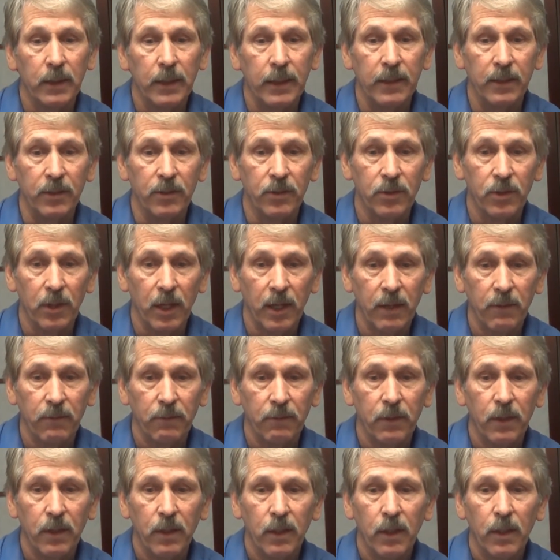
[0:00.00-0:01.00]
in a
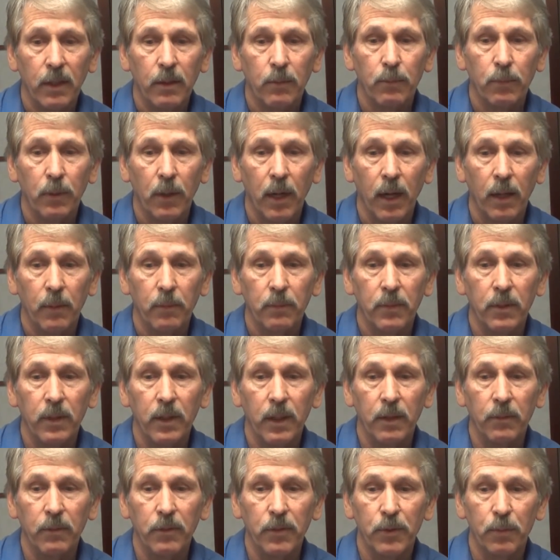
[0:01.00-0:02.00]
safe, prompt,
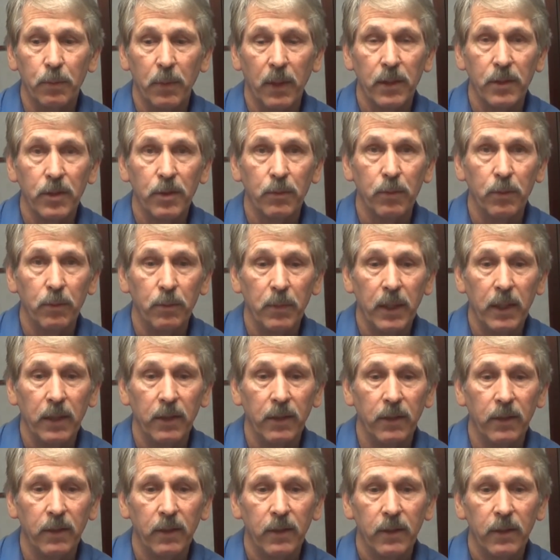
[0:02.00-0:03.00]
and responsible manner.